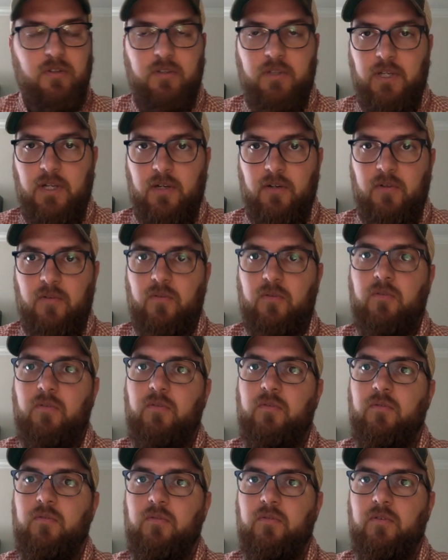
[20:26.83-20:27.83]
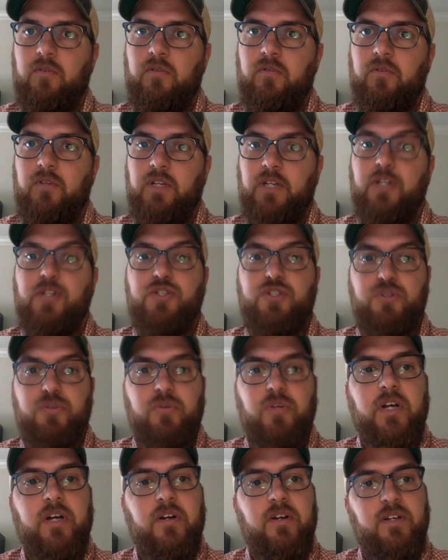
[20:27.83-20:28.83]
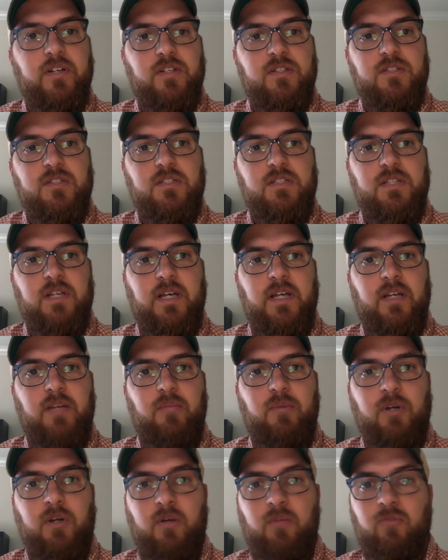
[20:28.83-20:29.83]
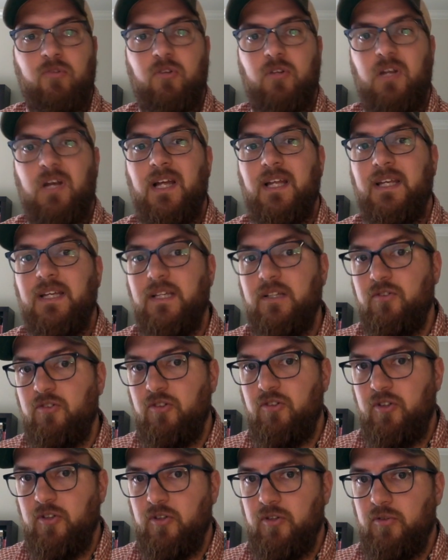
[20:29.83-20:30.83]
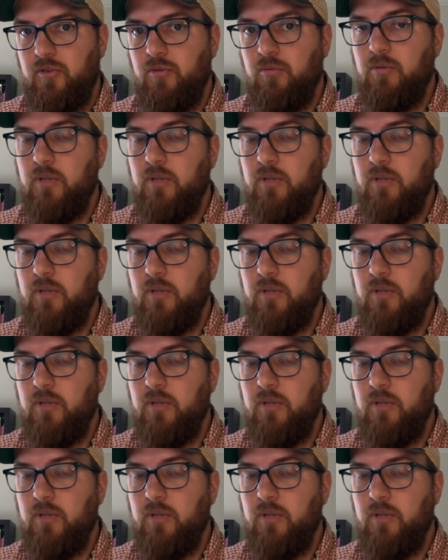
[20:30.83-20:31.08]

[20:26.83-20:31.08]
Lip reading: Now, the issue there is that it becomes a lot easier to